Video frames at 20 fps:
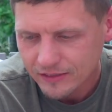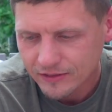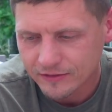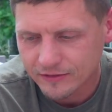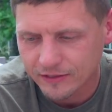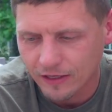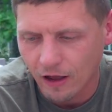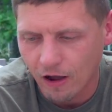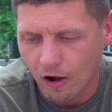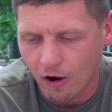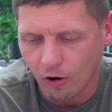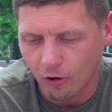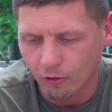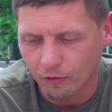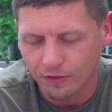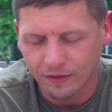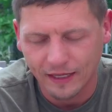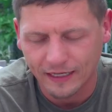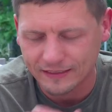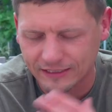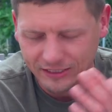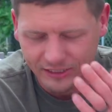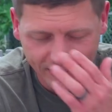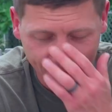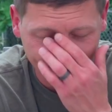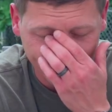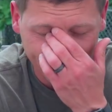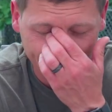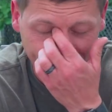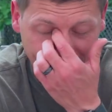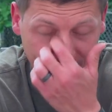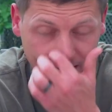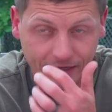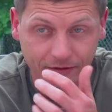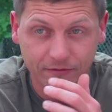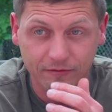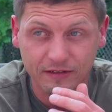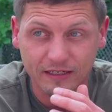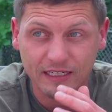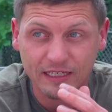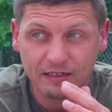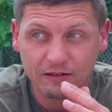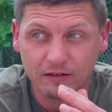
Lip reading: So that's just, and